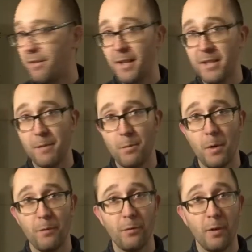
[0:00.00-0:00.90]
Thanks
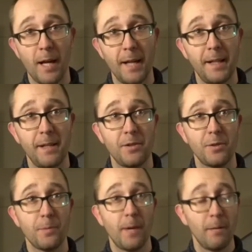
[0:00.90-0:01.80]
everyone for liking,
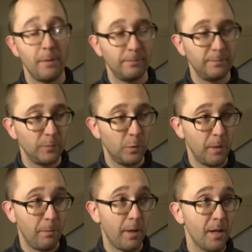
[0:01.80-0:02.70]
subscribing.
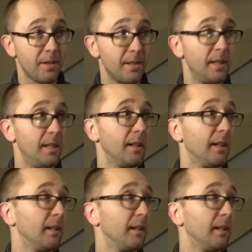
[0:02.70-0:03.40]
We passed the